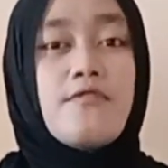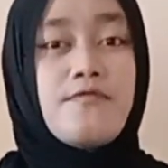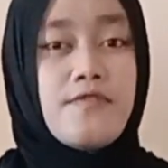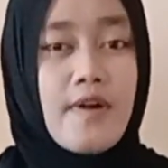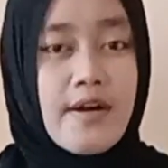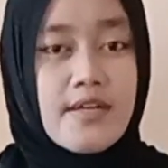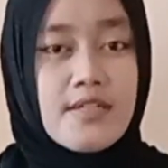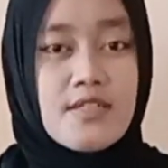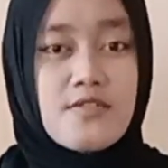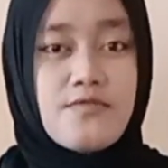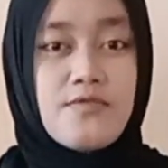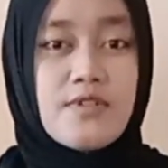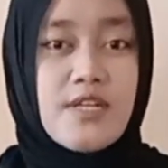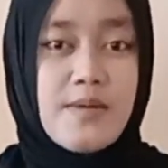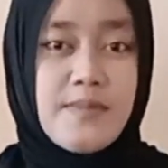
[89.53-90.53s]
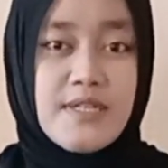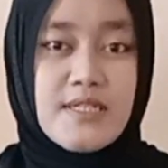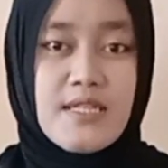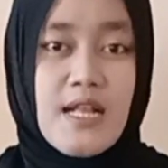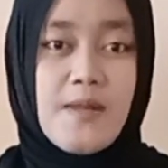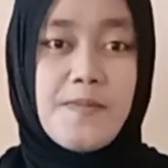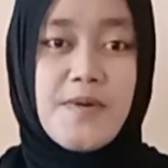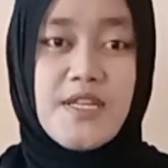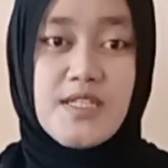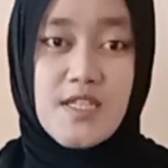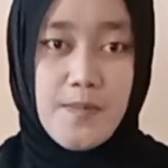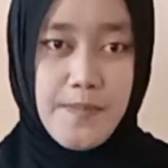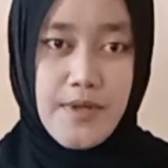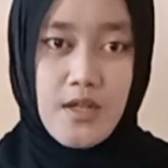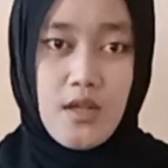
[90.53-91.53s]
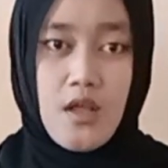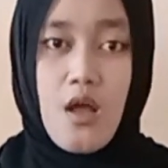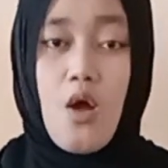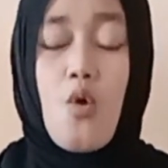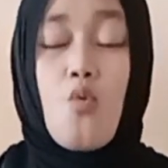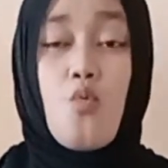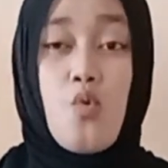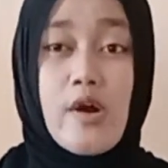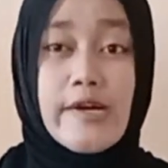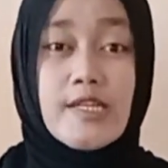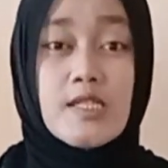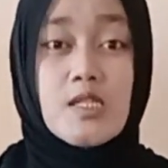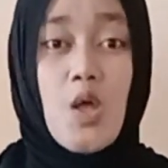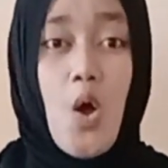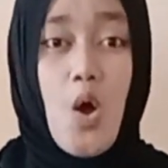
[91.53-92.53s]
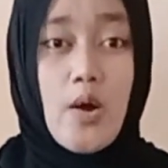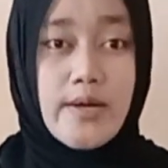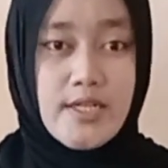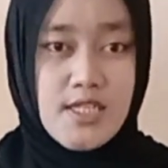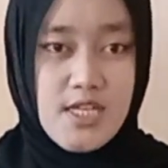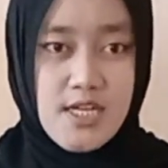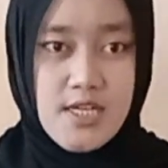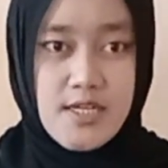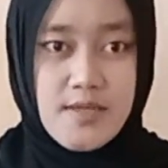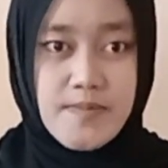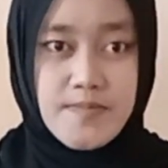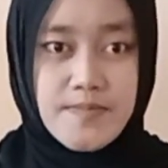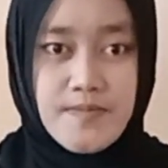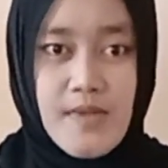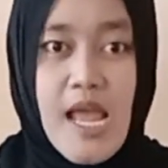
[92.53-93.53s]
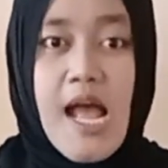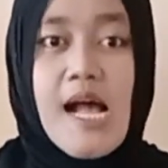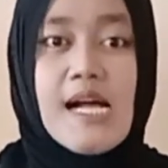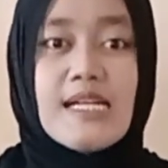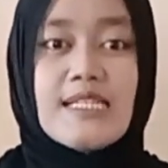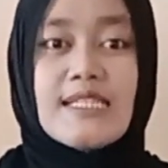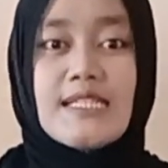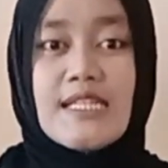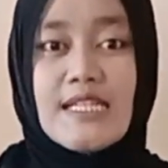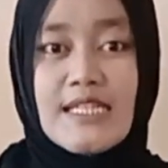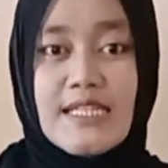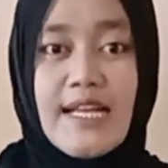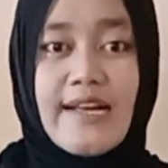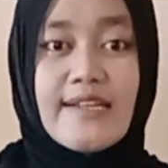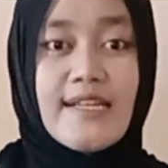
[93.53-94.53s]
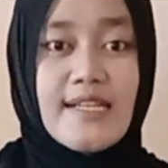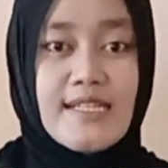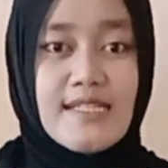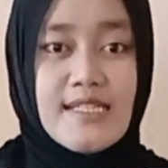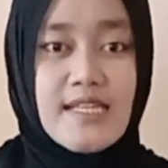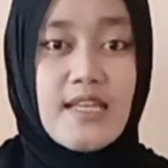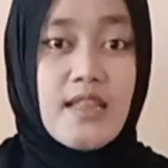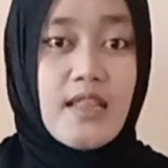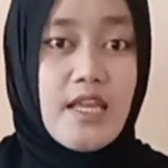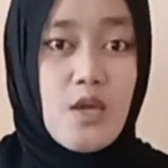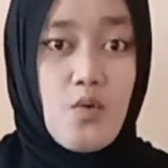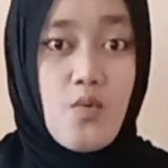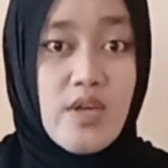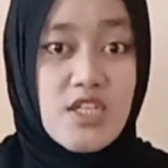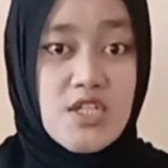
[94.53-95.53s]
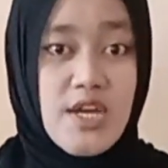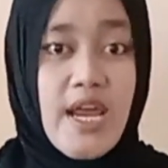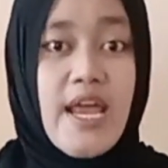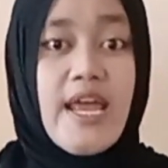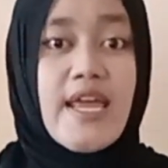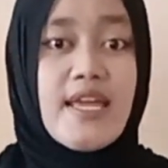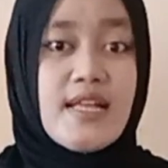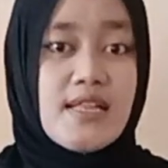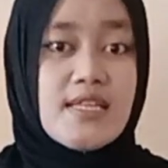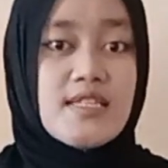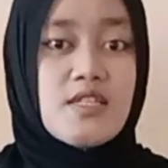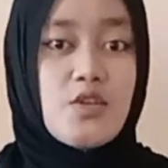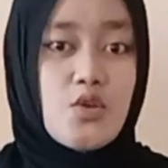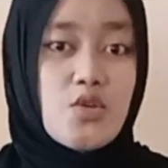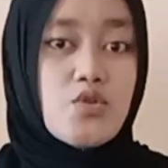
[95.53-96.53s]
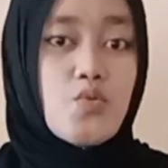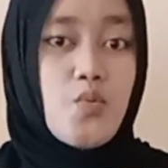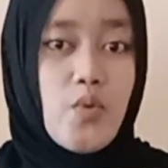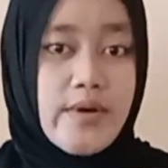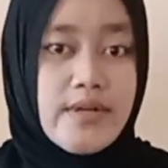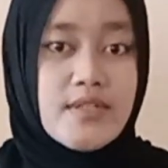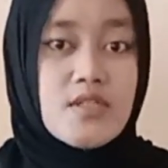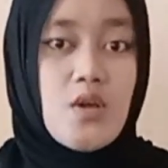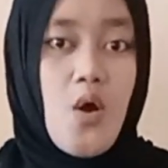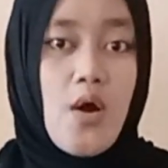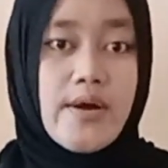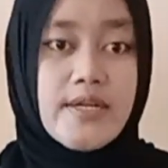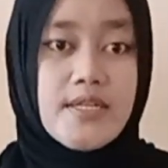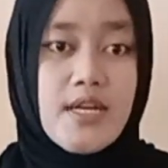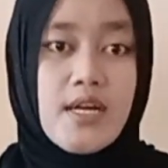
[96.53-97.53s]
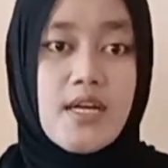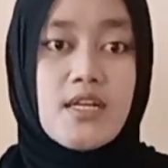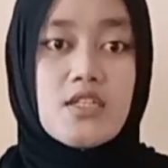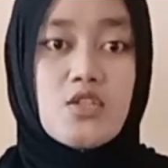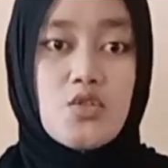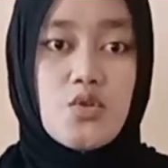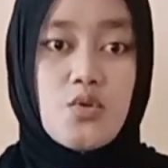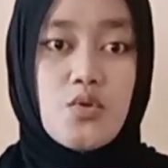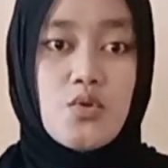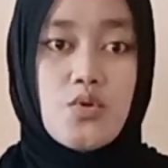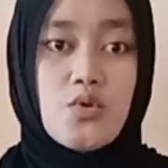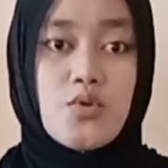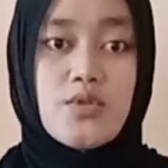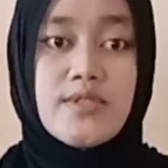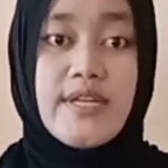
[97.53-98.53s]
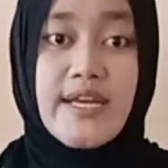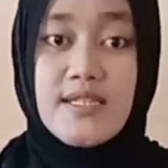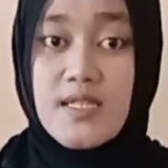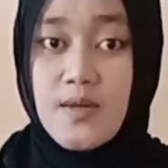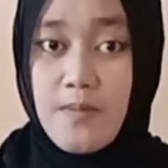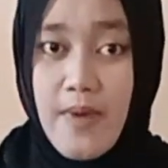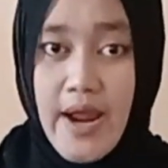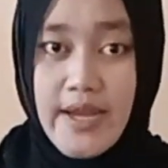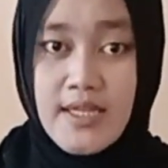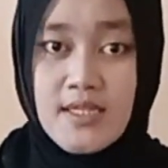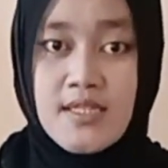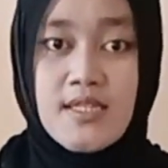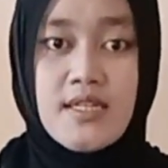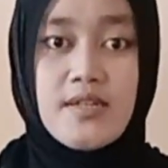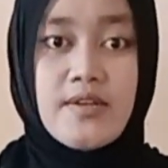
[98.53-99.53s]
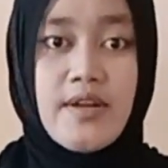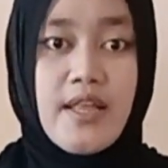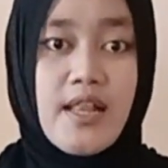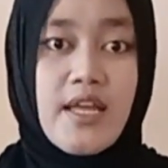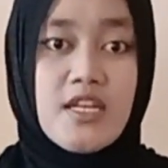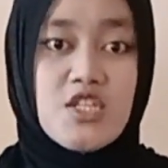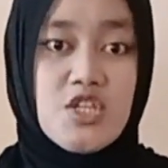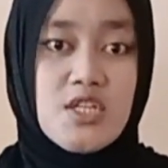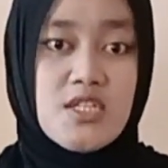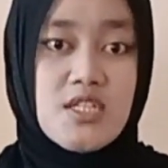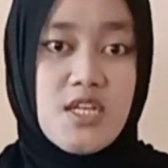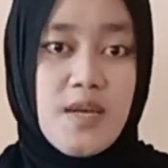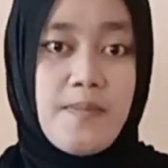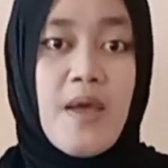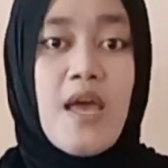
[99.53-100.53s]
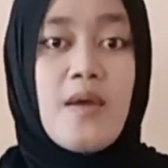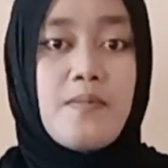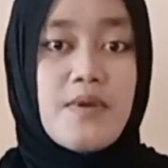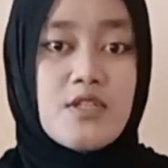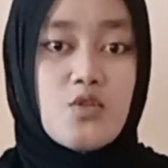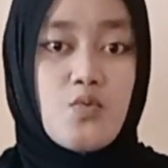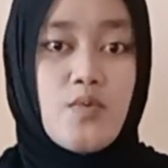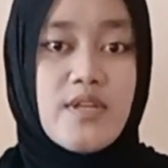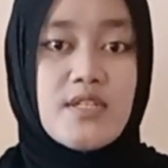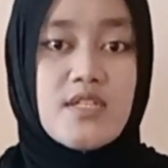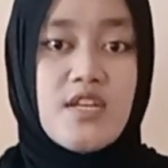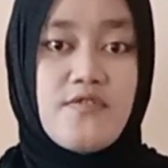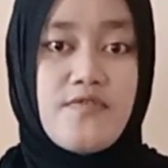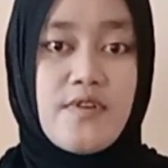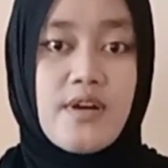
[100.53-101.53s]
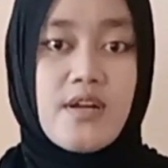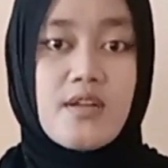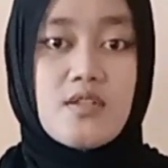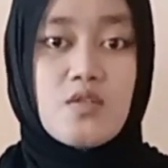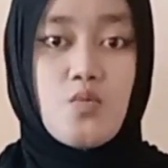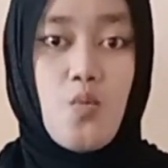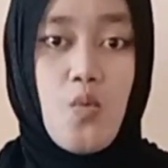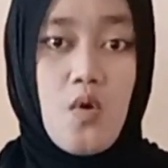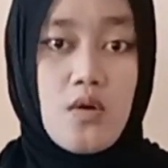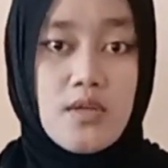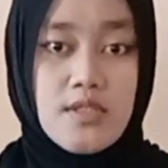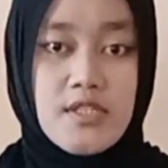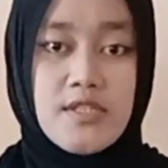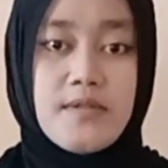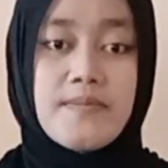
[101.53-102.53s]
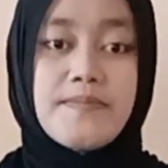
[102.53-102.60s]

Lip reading: First fundamental principle, word order. As an analytic language, English uses word order to determine the relationship between different words.